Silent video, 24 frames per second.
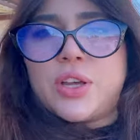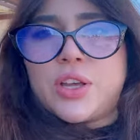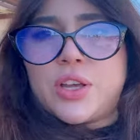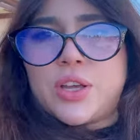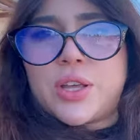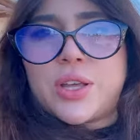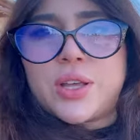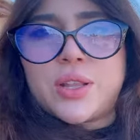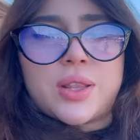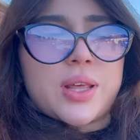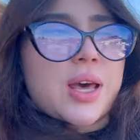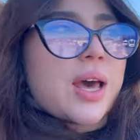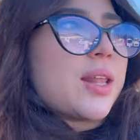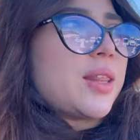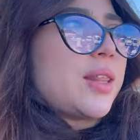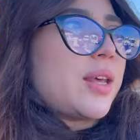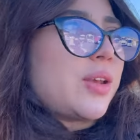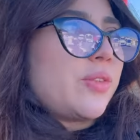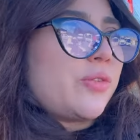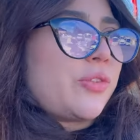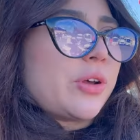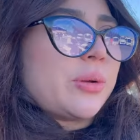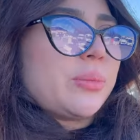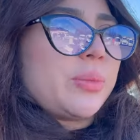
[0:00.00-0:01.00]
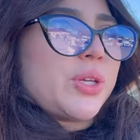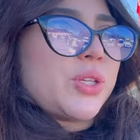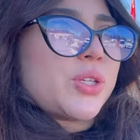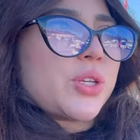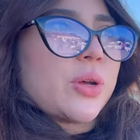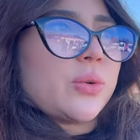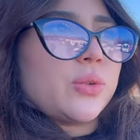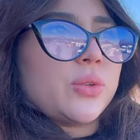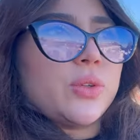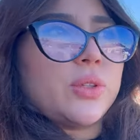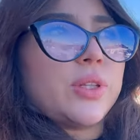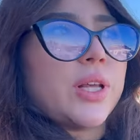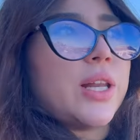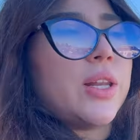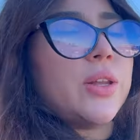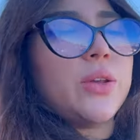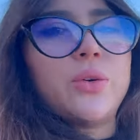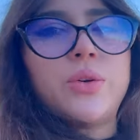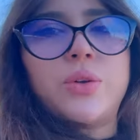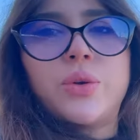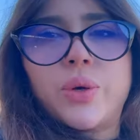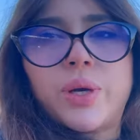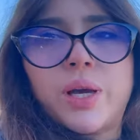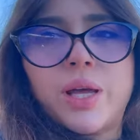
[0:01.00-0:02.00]
Uh, the other information I want to tell
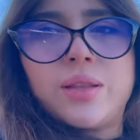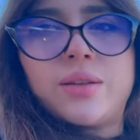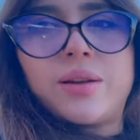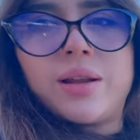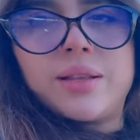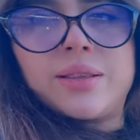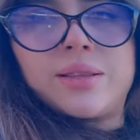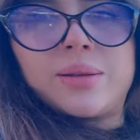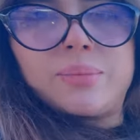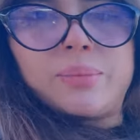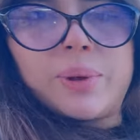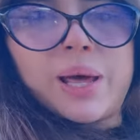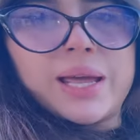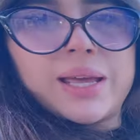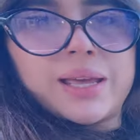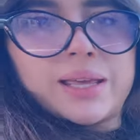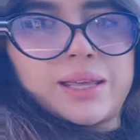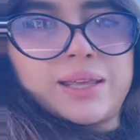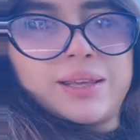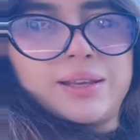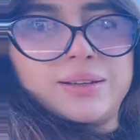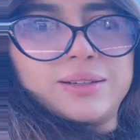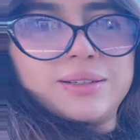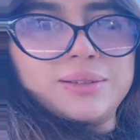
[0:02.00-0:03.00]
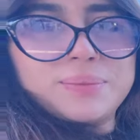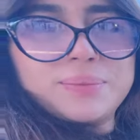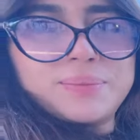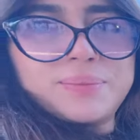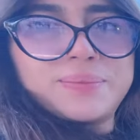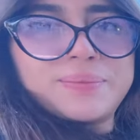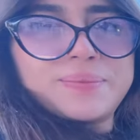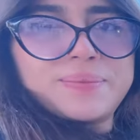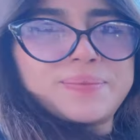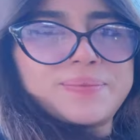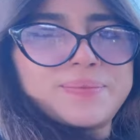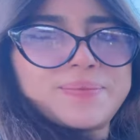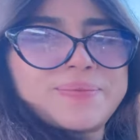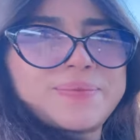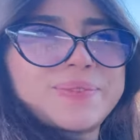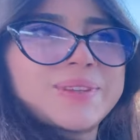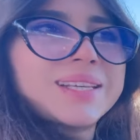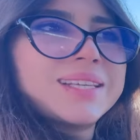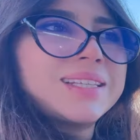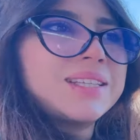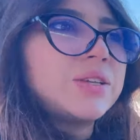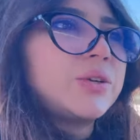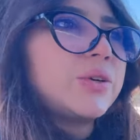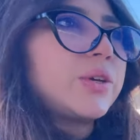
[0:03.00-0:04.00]
you, you can rent a bike
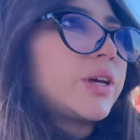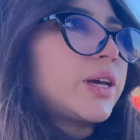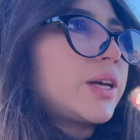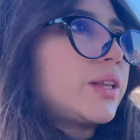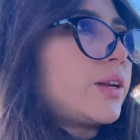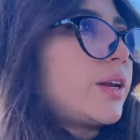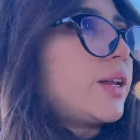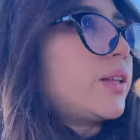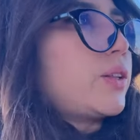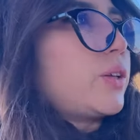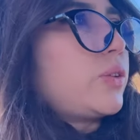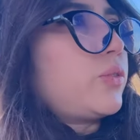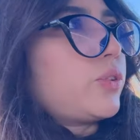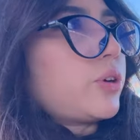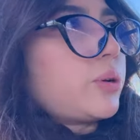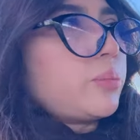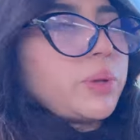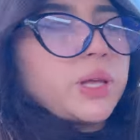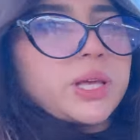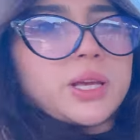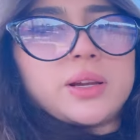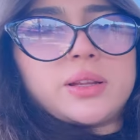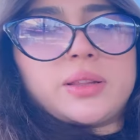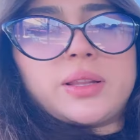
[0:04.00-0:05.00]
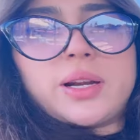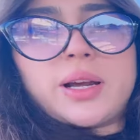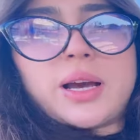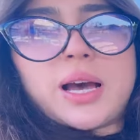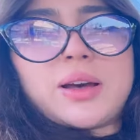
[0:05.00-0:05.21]
so you can rent it from here.